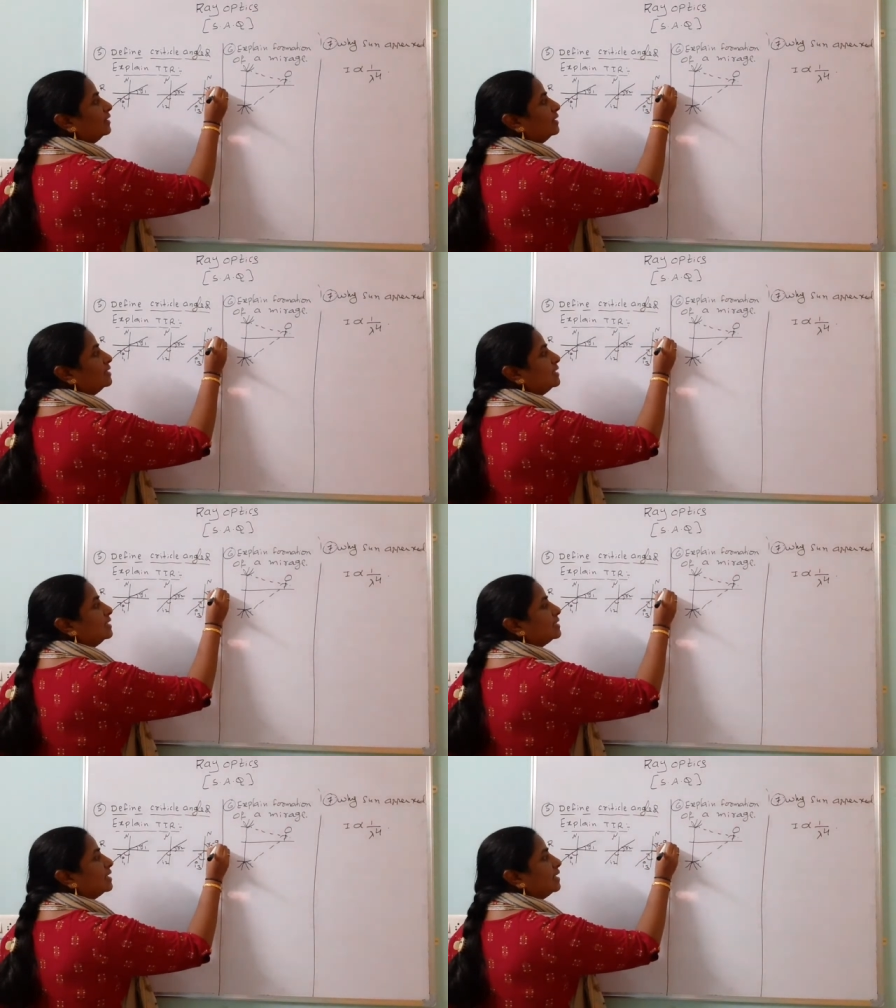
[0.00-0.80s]
This
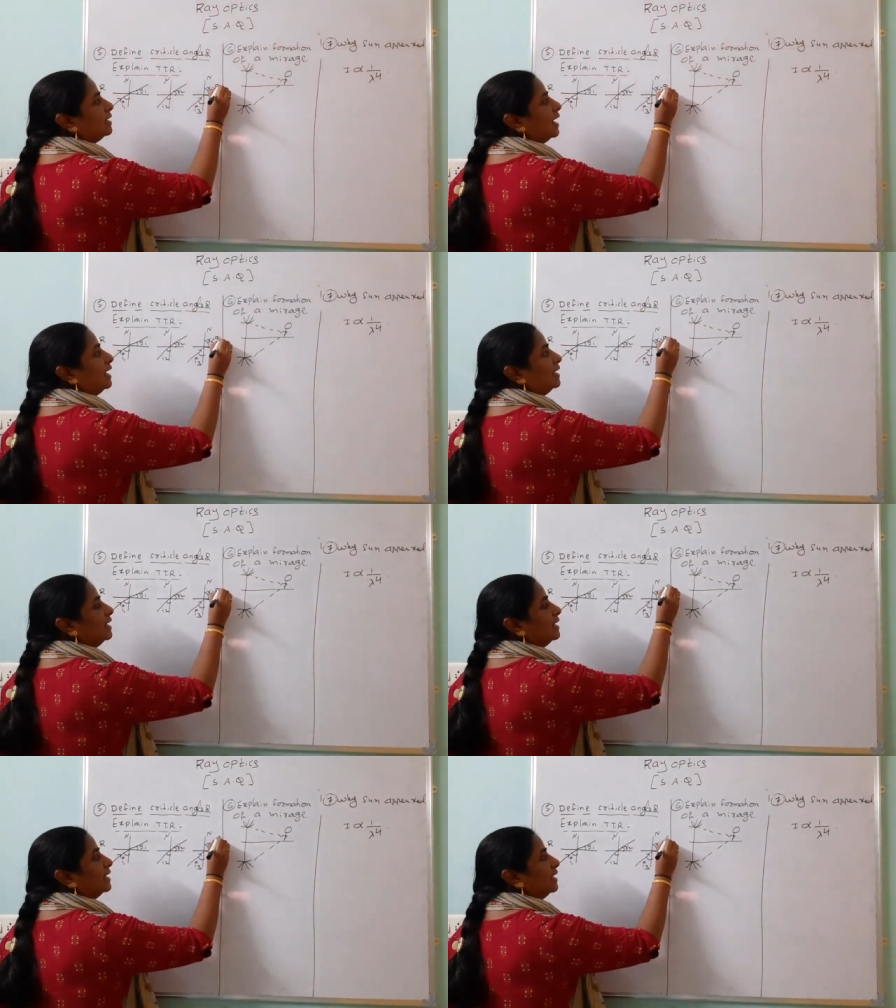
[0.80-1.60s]
is the
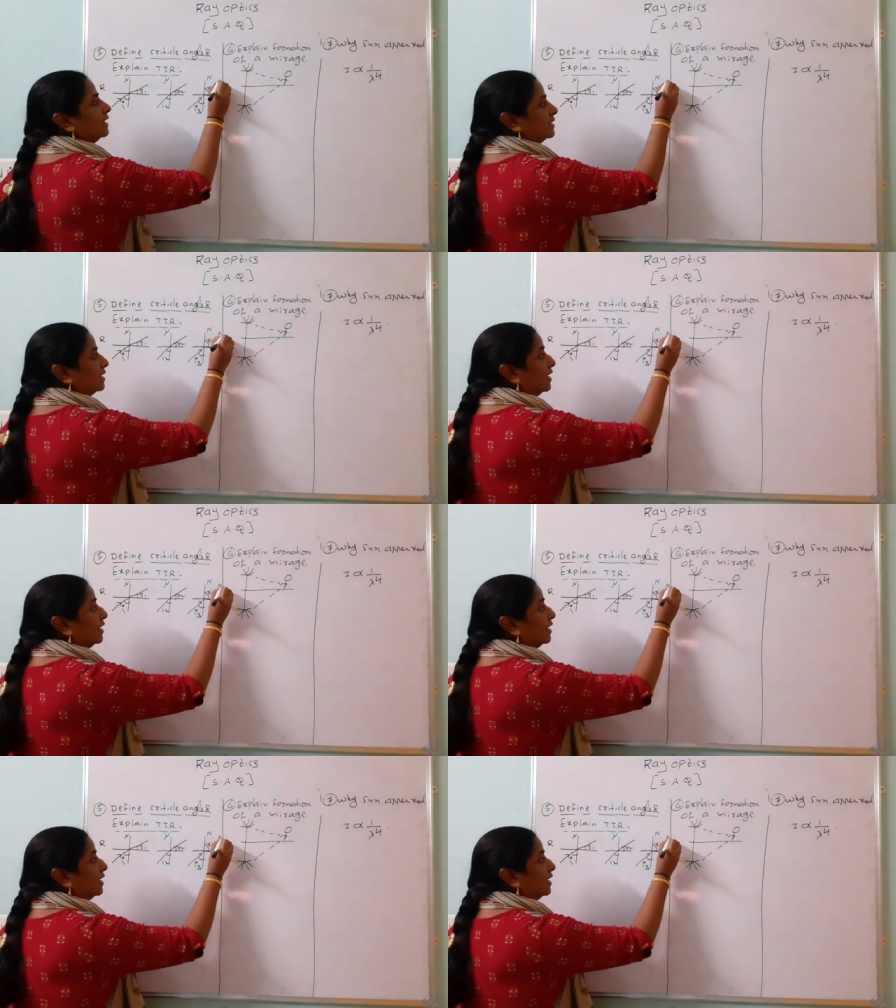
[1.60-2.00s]
90 degrees.